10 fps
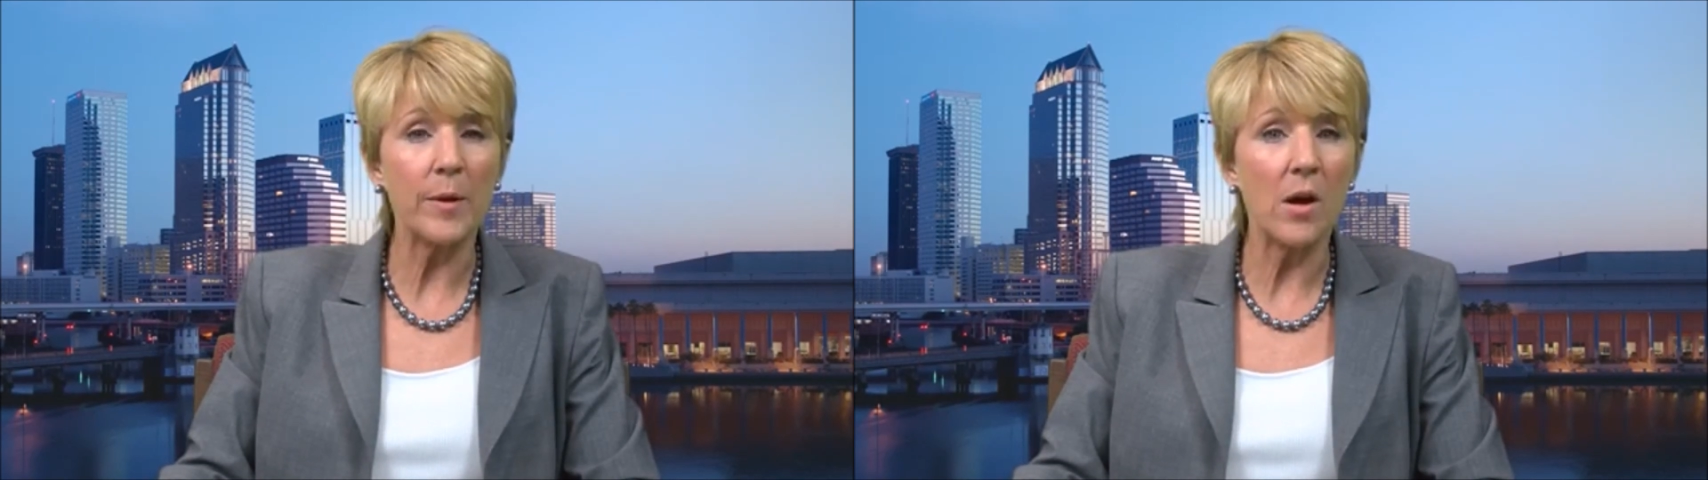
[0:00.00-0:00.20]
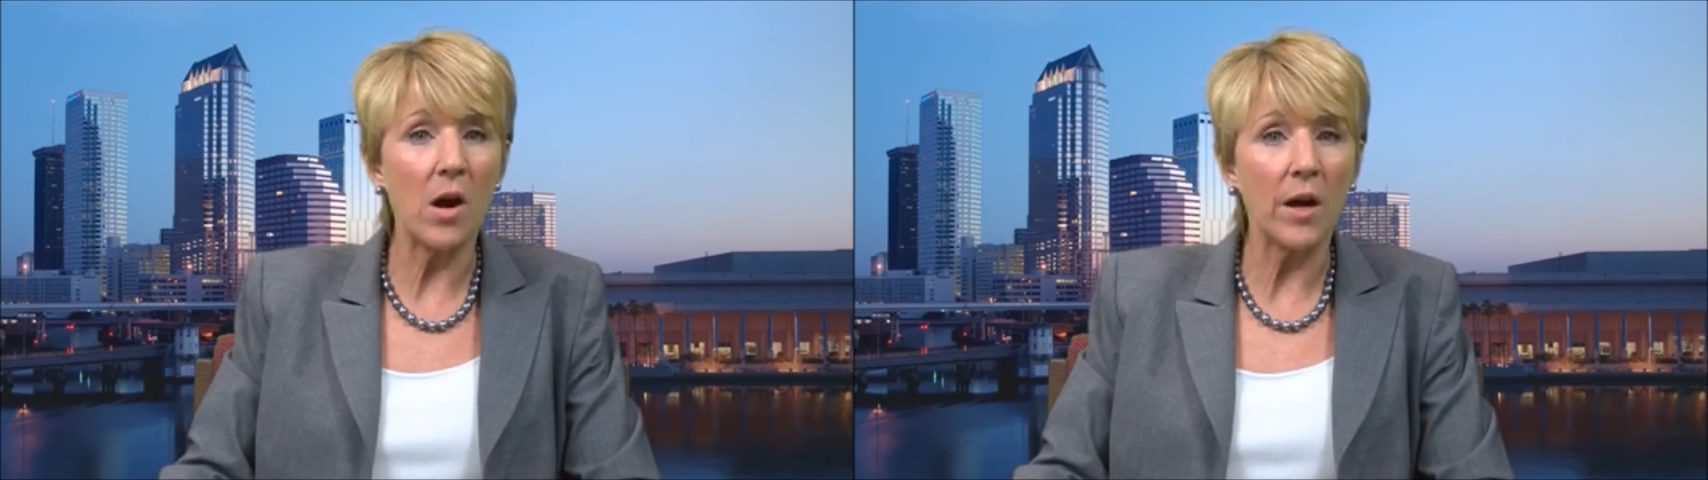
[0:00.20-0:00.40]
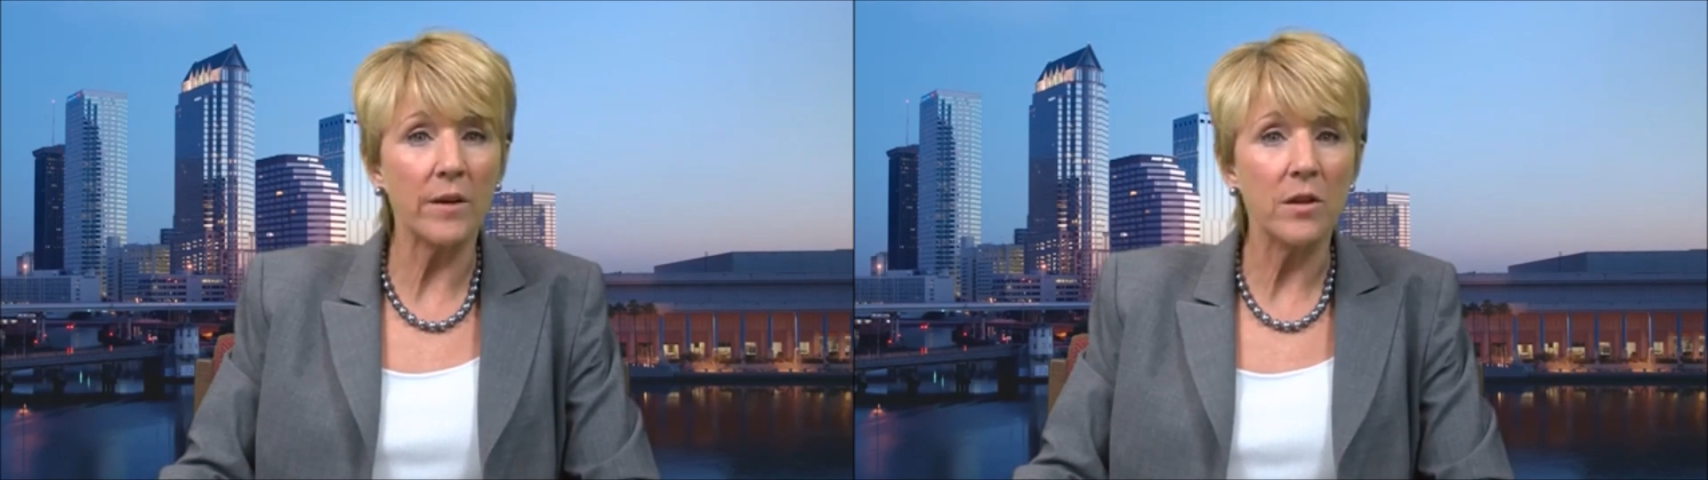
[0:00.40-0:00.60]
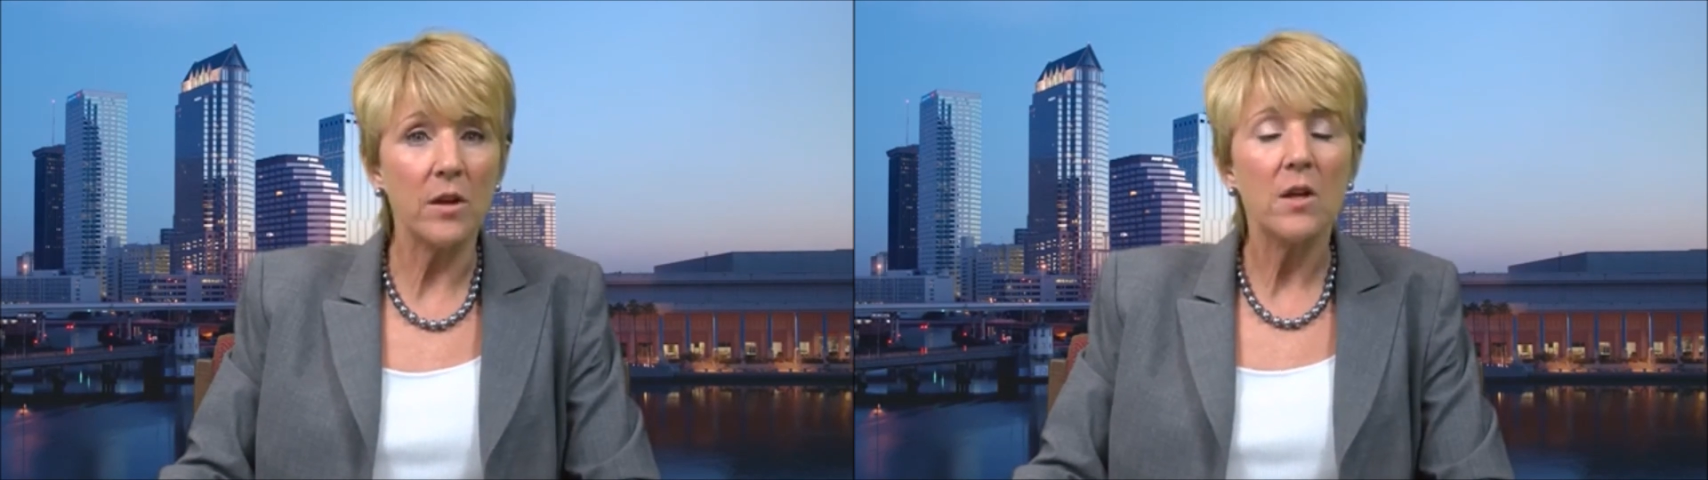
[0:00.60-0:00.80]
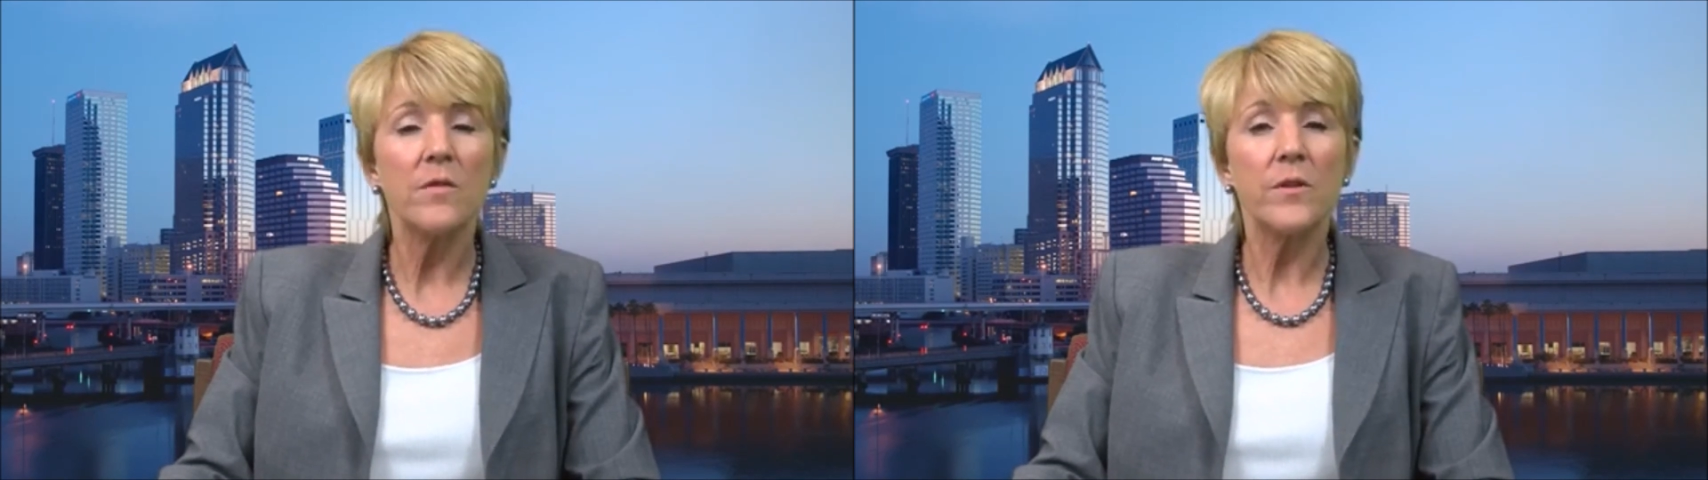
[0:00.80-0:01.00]
beyond,
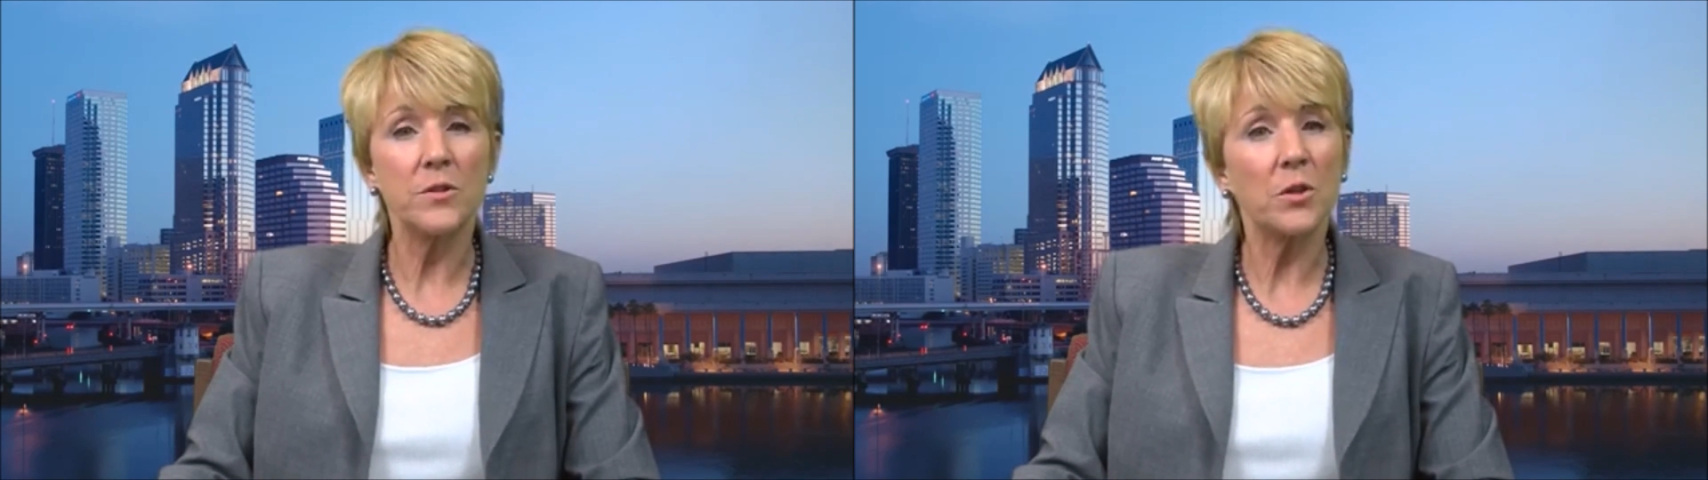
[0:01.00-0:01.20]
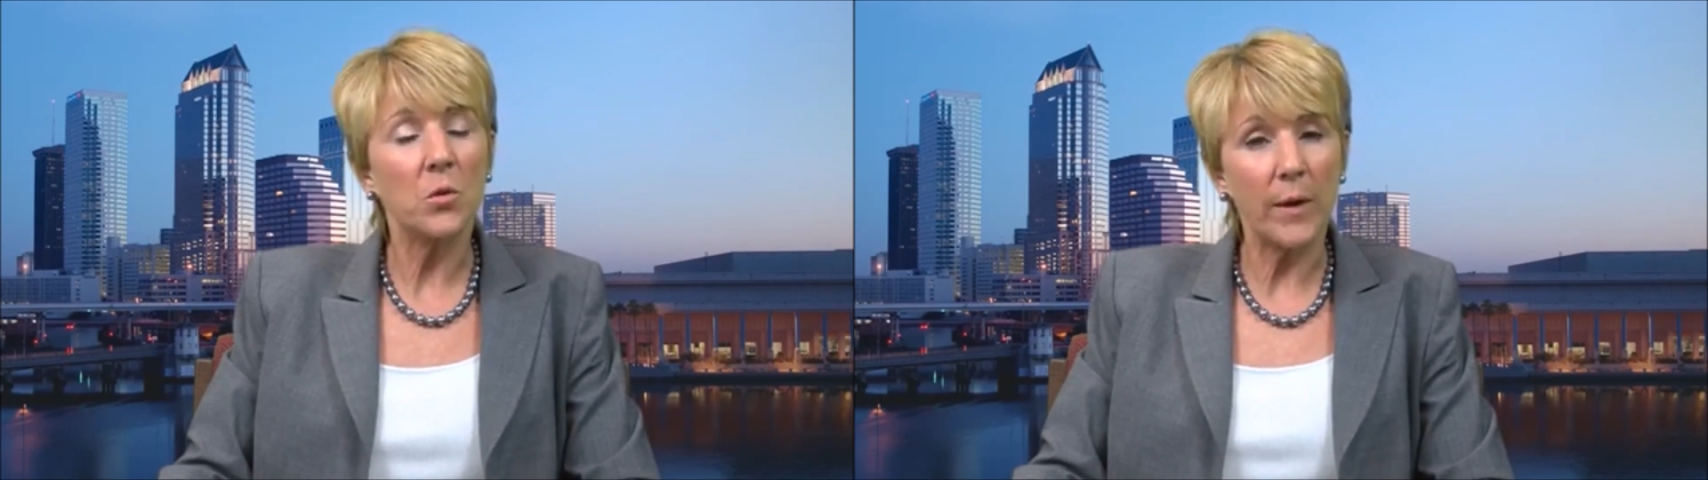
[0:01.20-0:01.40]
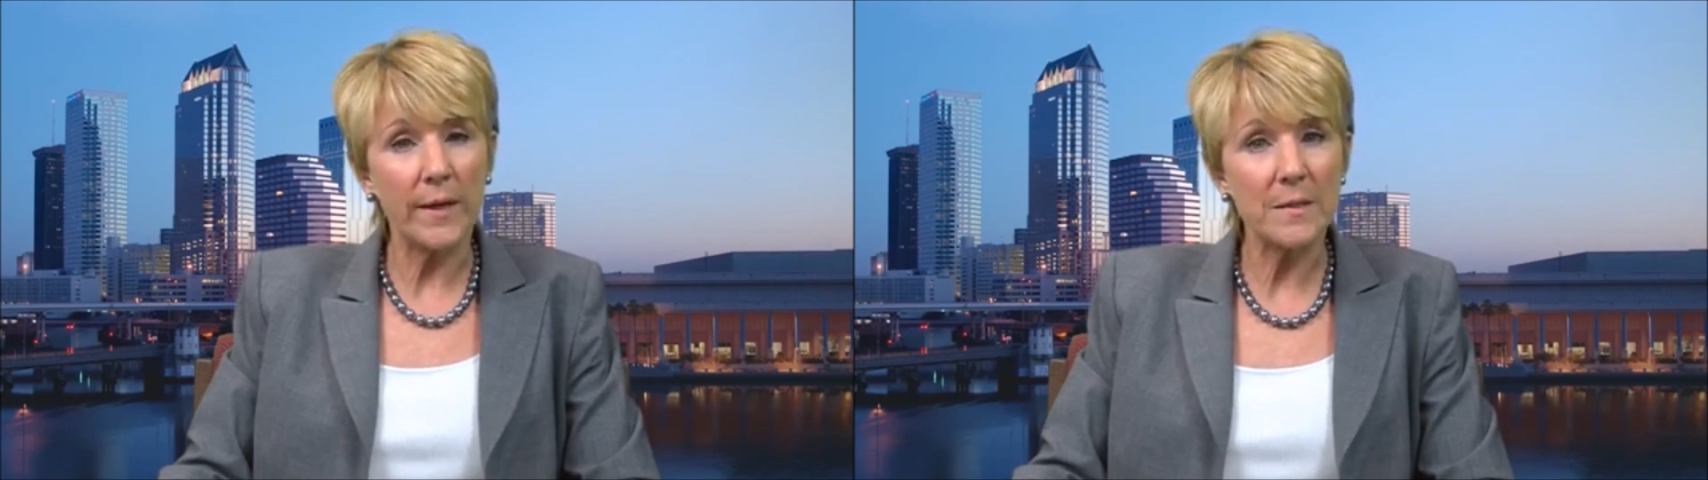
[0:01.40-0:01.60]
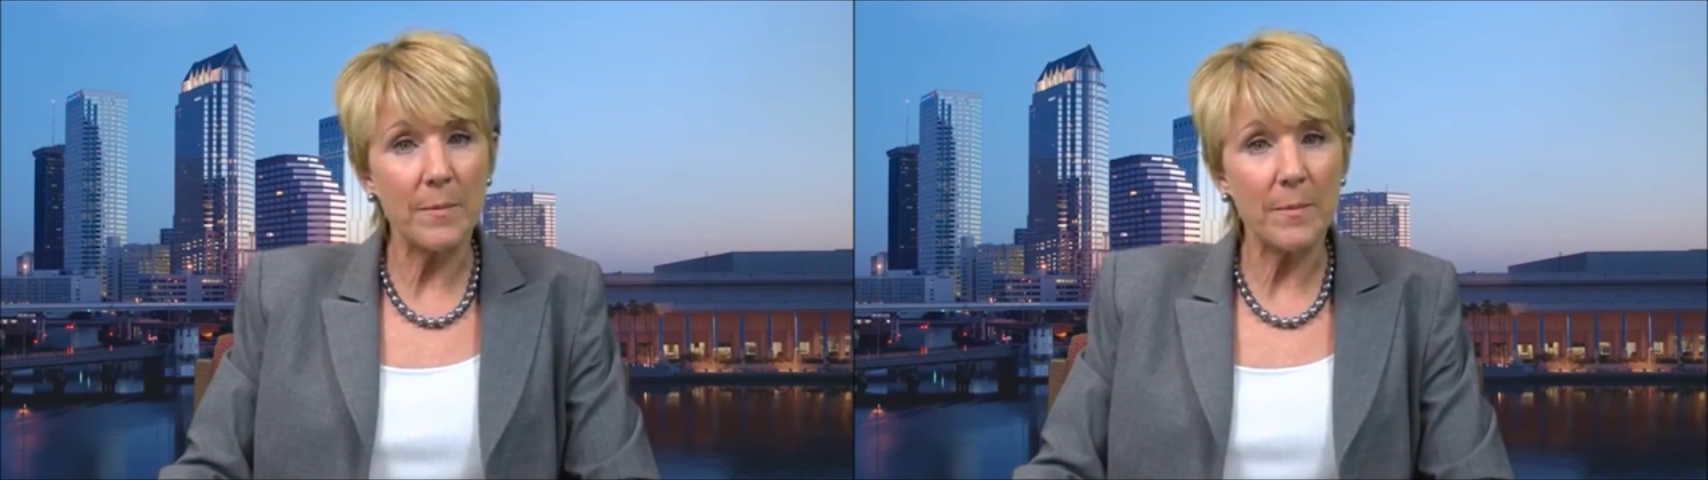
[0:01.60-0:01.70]
there's a great